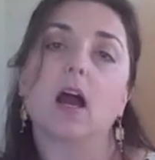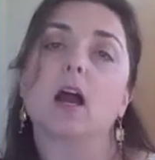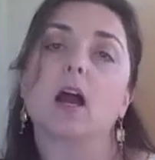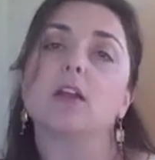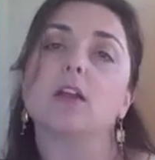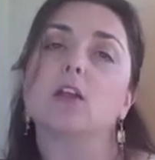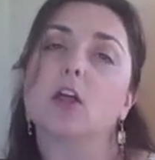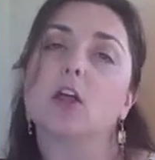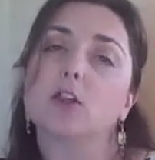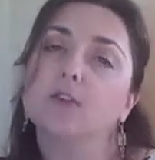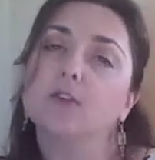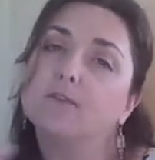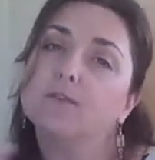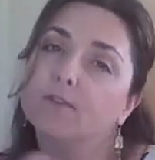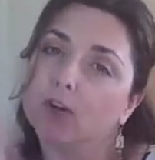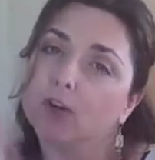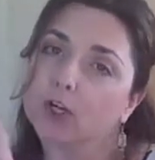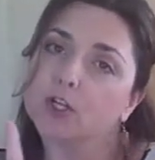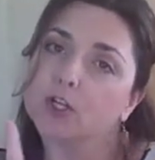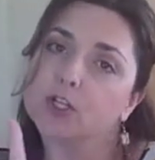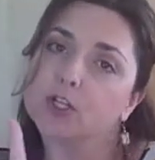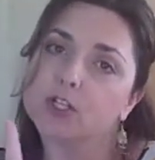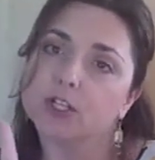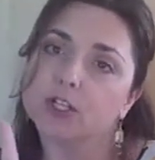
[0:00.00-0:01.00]
Another
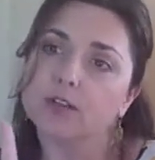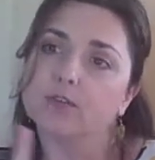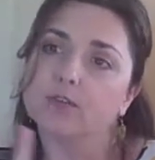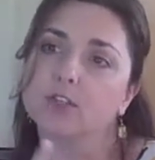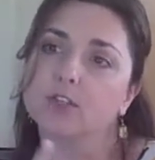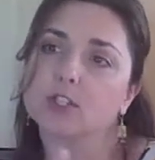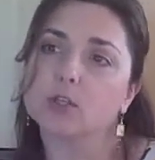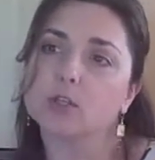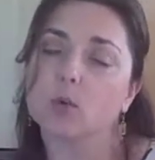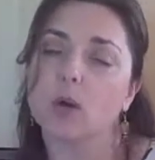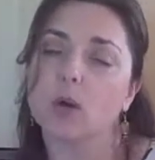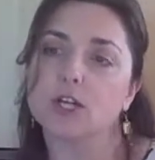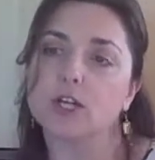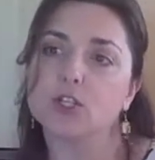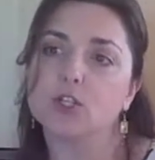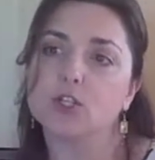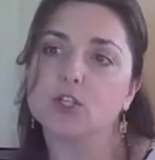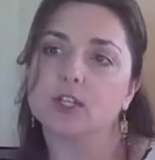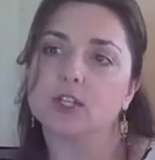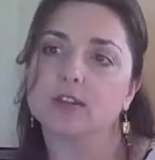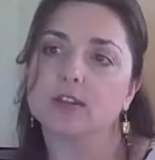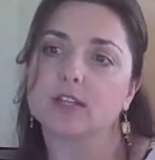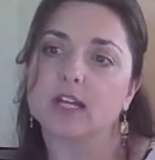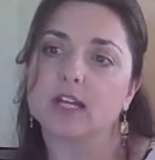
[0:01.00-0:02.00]
version of this
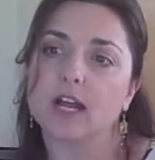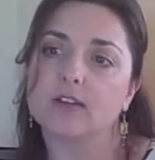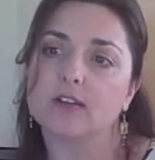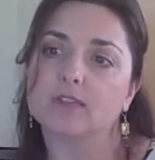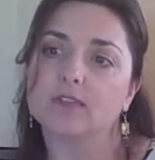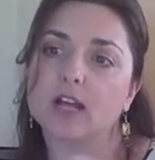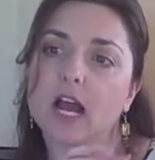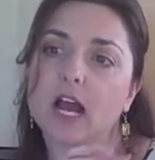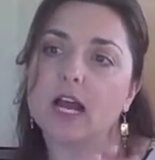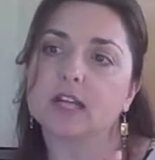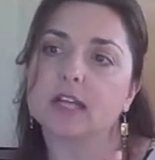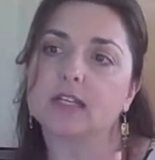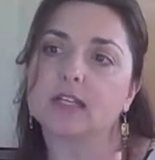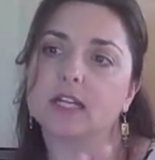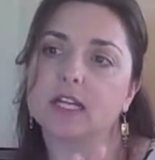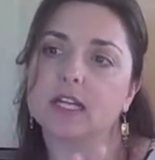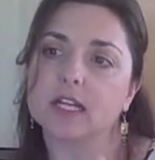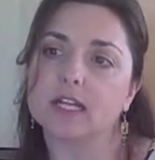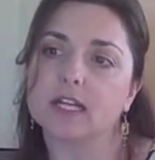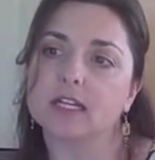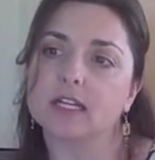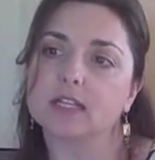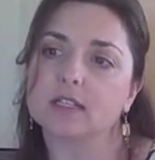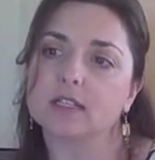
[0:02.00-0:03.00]
question that I've gotten
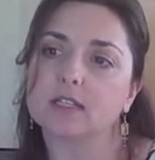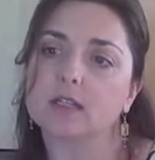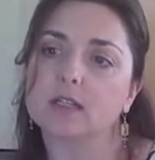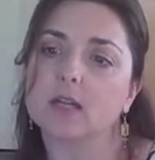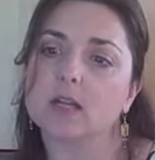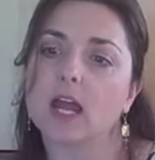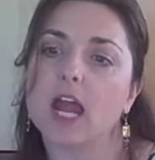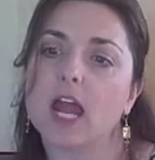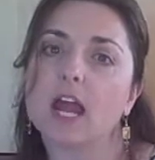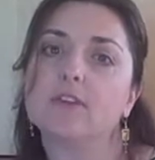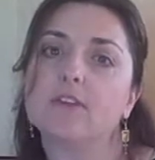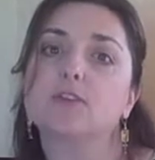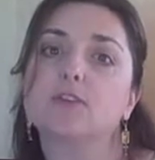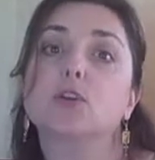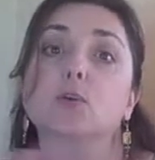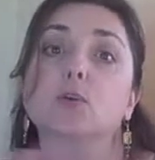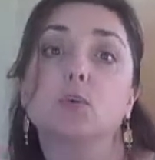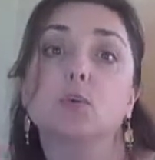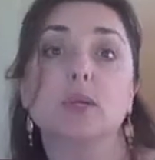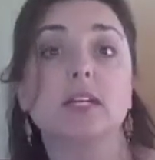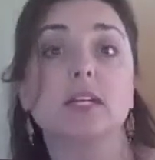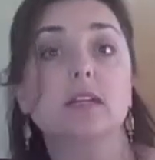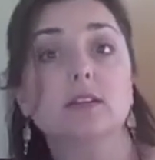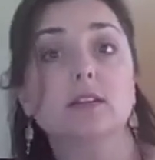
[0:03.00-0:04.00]
is, after
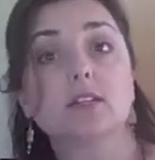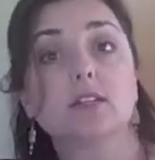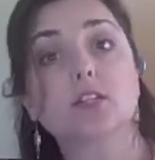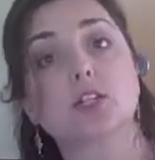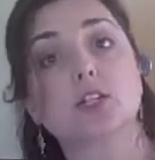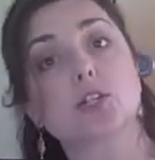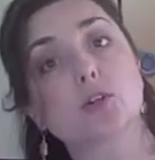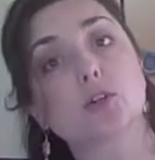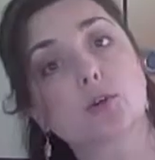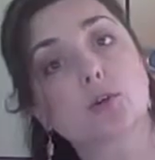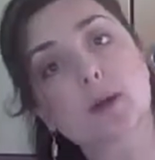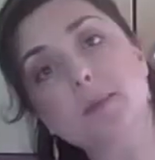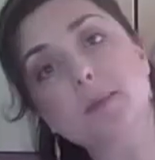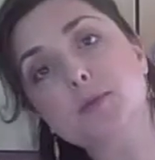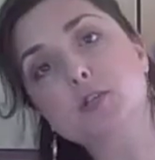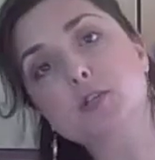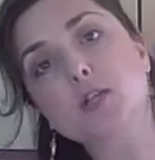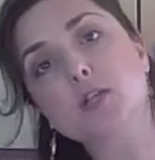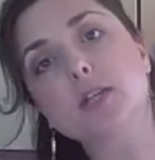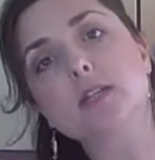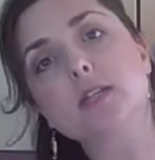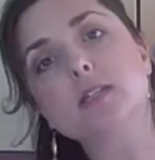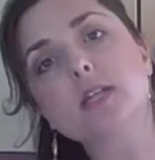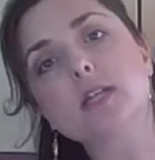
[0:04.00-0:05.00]
reading the
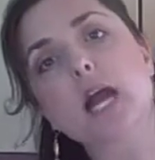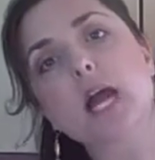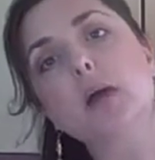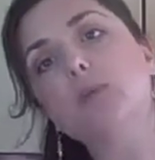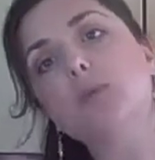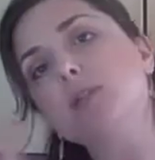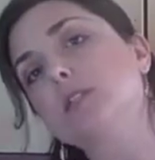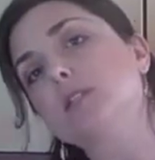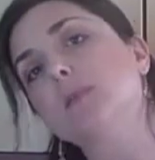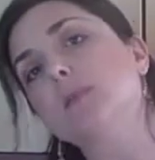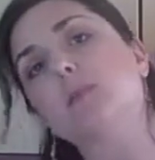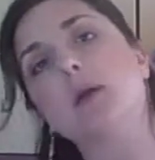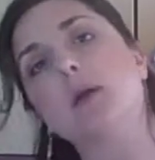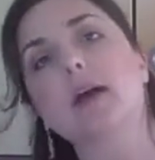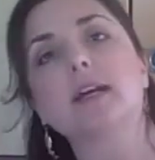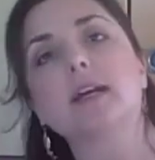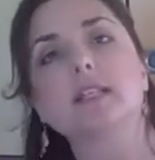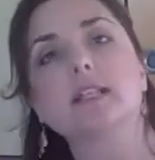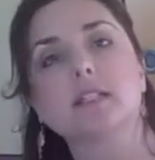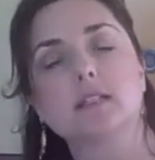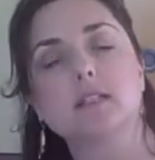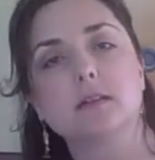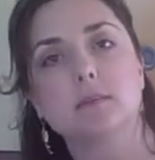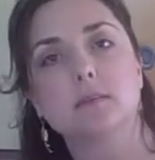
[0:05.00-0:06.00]
descriptions, I was
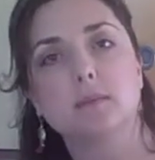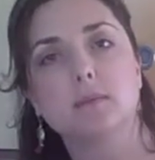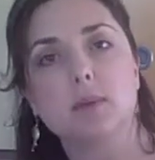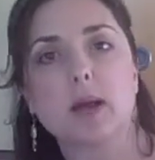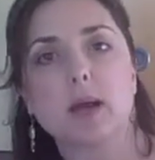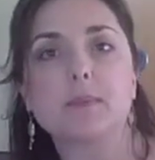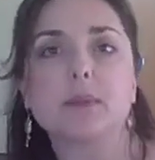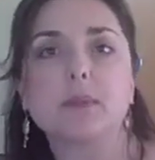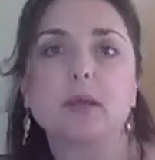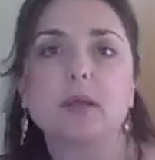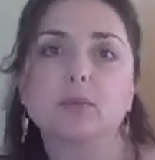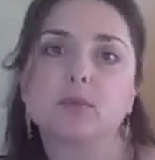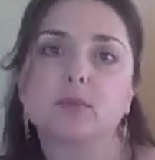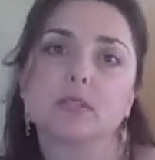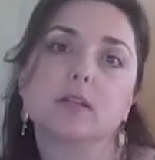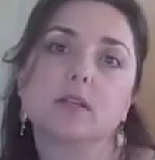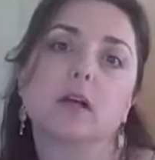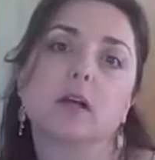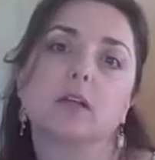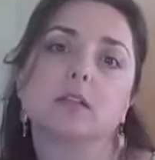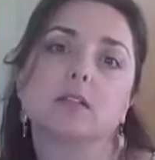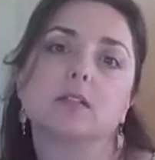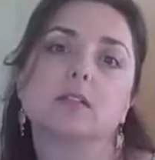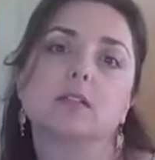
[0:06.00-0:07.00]
surprised by my
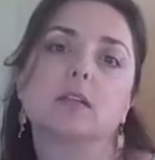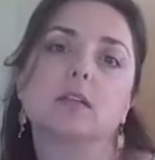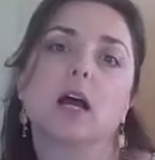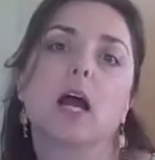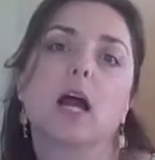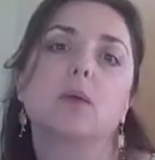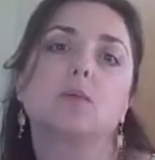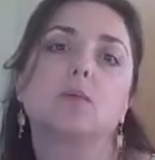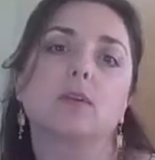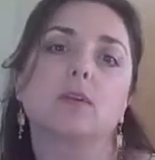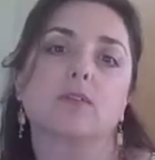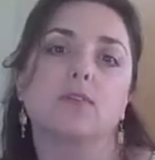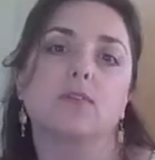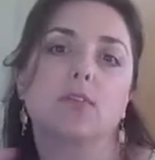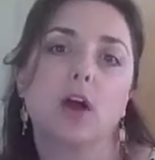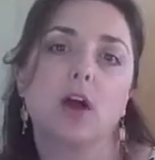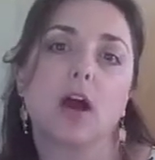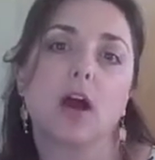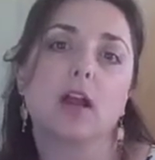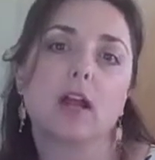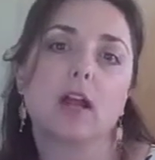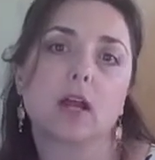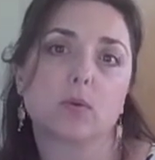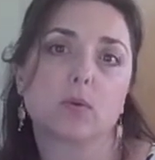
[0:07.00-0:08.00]
results. I would have
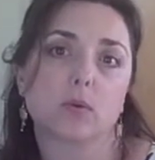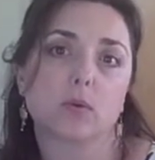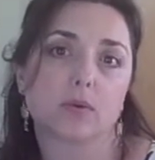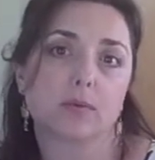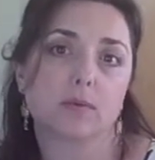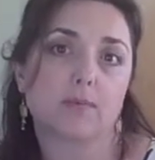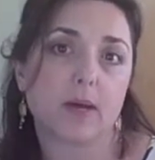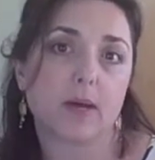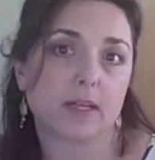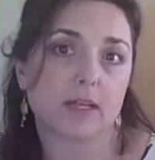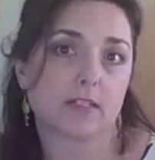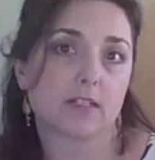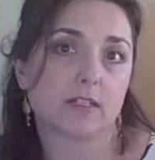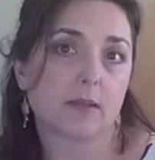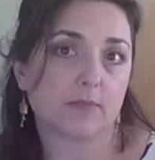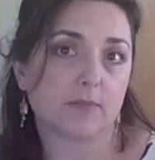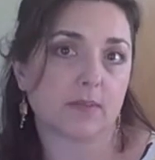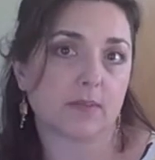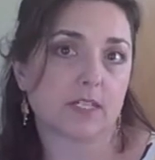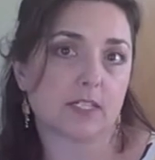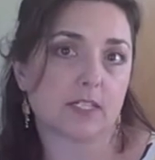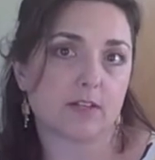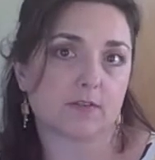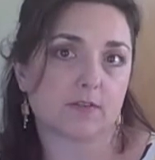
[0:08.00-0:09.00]
thought I would have been
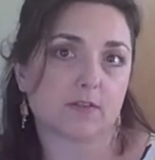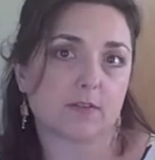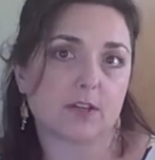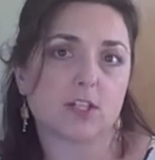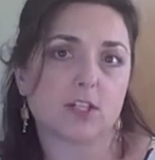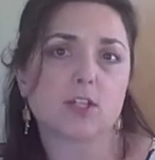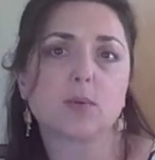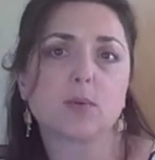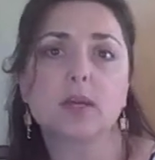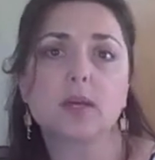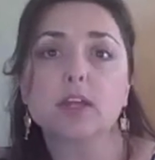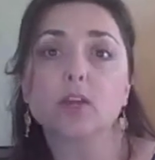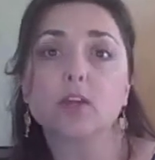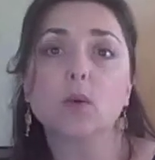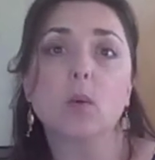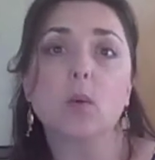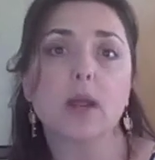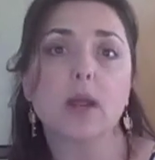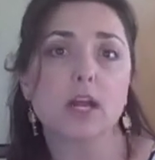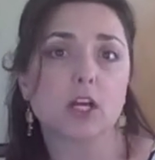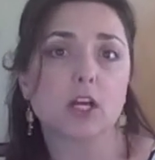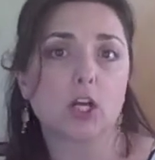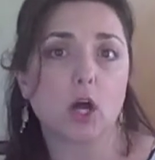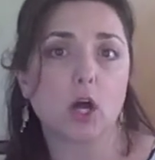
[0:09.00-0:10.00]
something different. So either
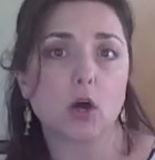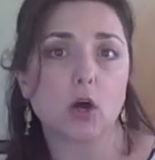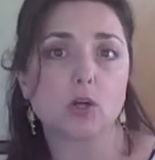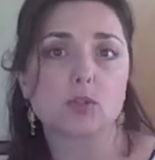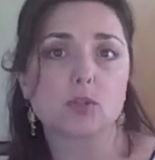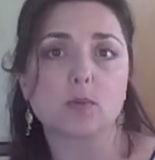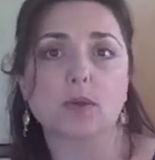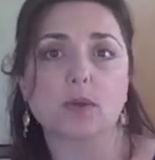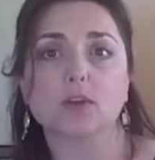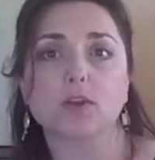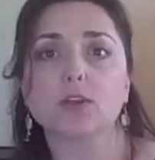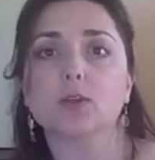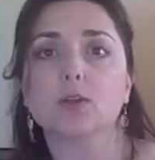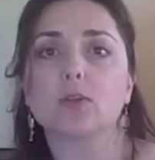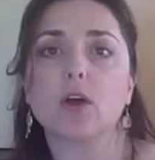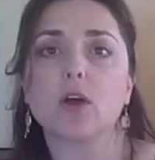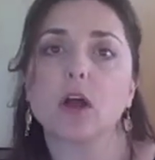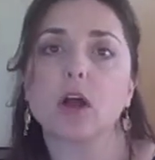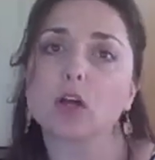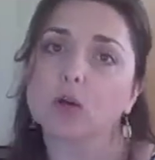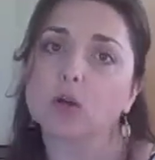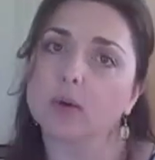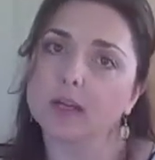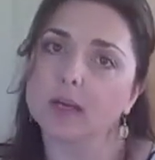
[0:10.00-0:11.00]
way it goes, whether you
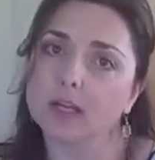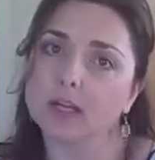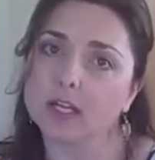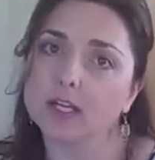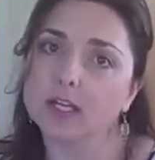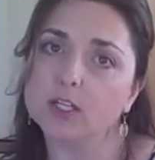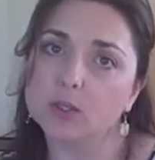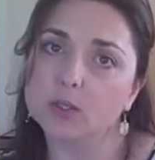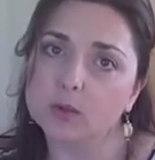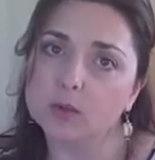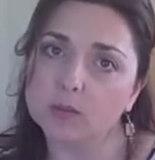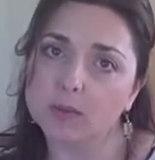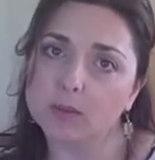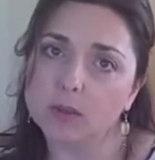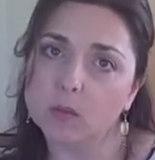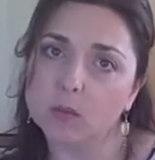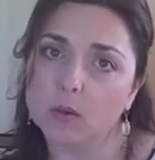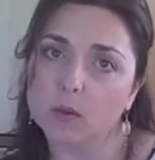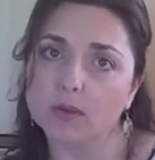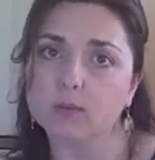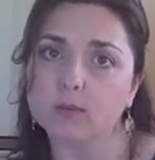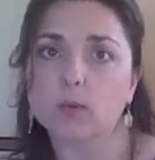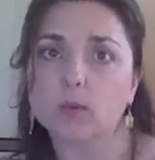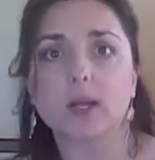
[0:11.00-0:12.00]
thought going in you would be
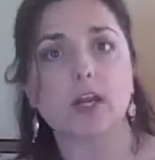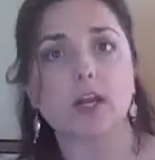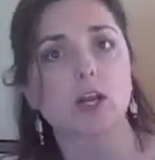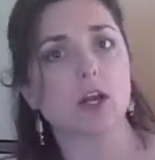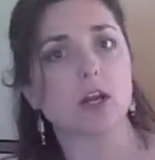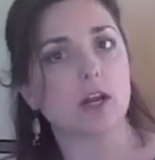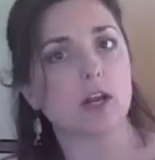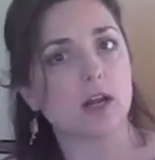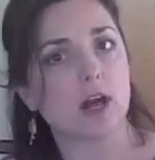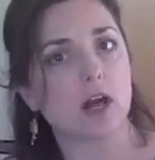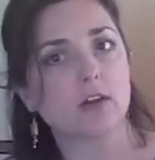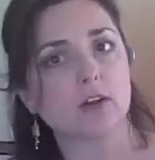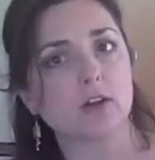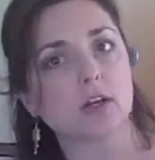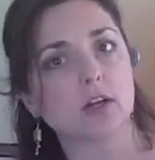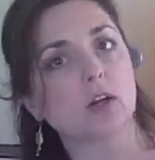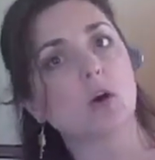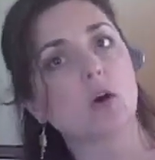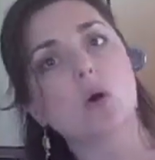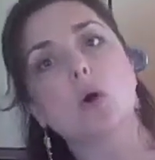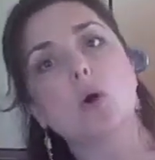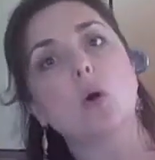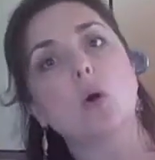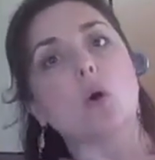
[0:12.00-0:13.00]
one way or another,
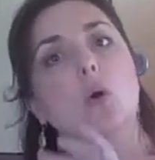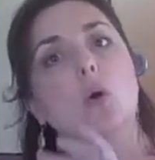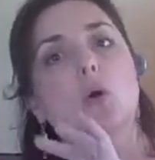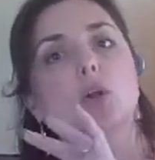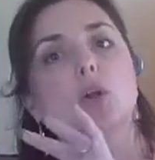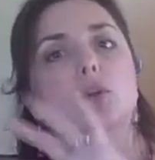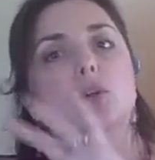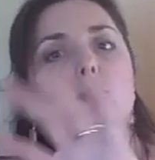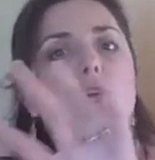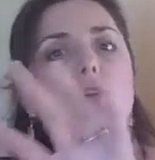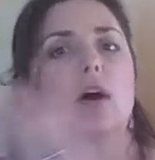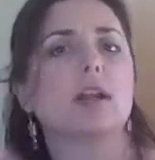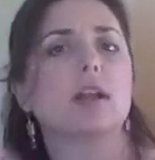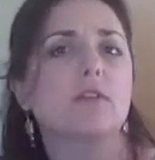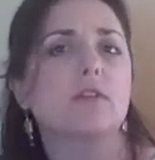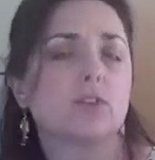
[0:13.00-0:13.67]
or you thought